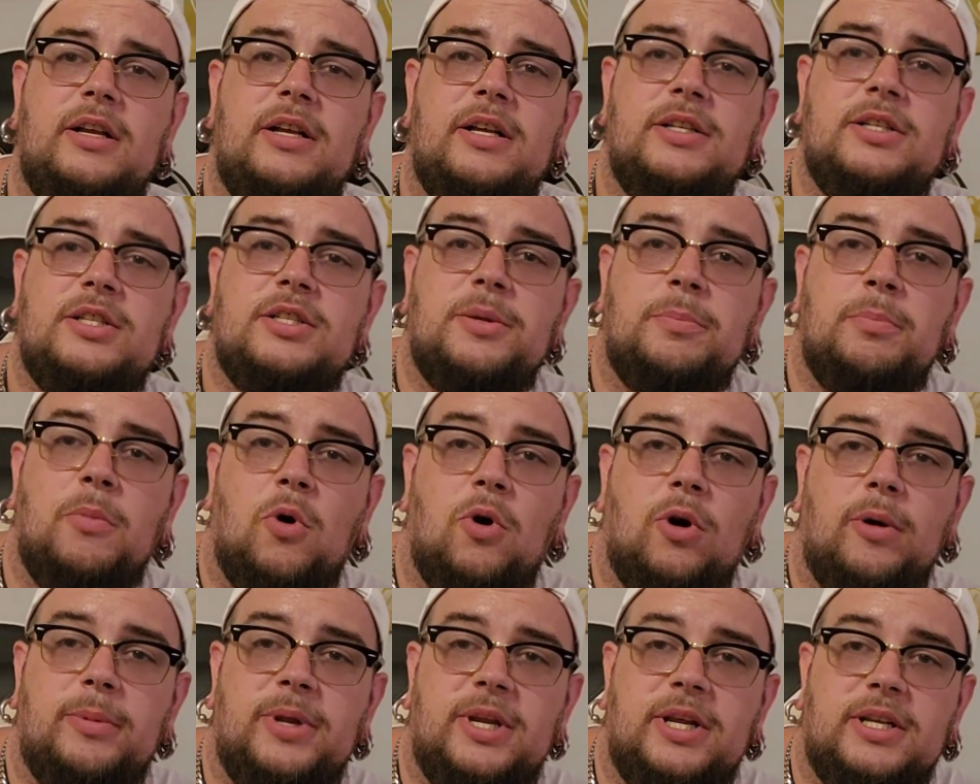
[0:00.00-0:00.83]
This is a
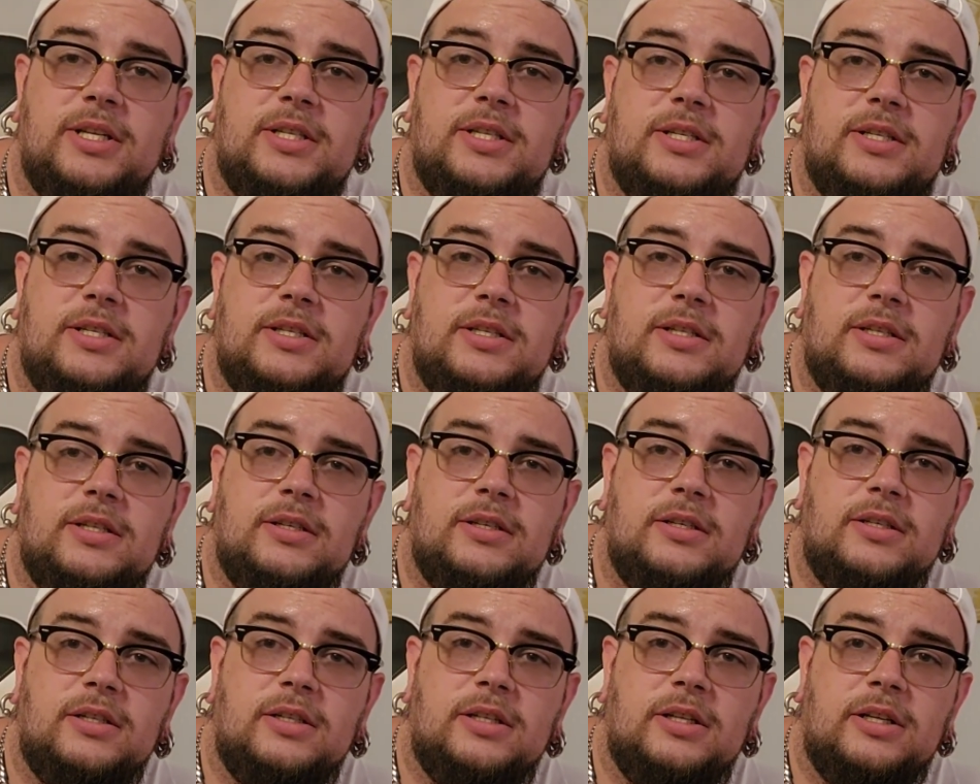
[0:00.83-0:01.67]
Morbius
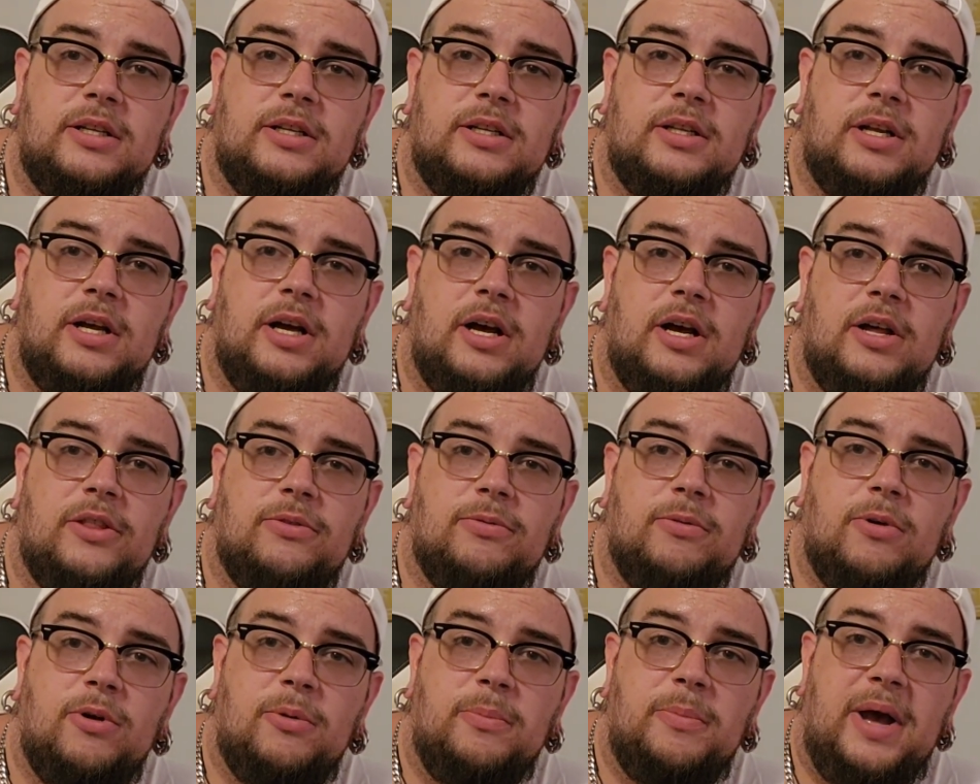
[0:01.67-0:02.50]

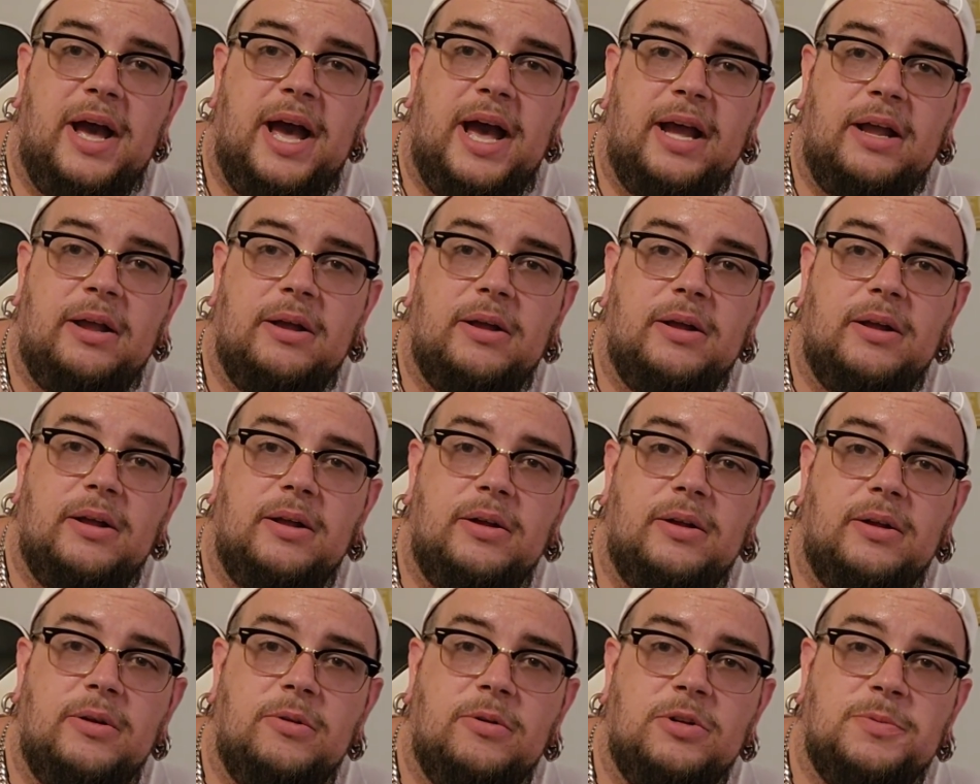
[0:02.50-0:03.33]
throwback
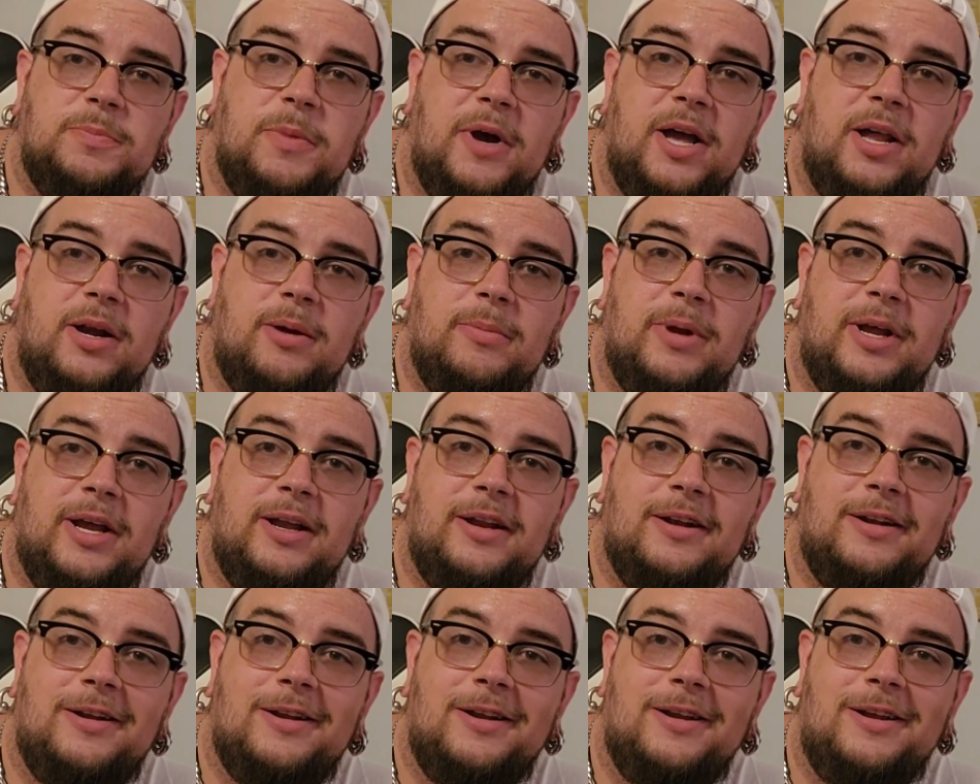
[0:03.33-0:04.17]
with
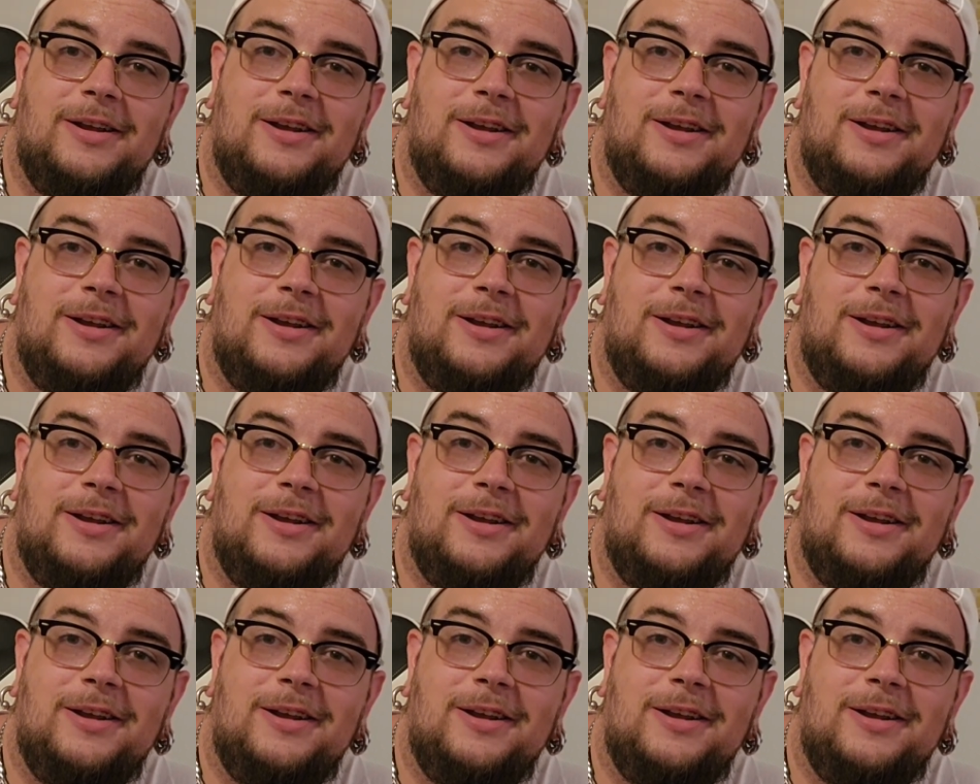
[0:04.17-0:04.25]
Spider-Man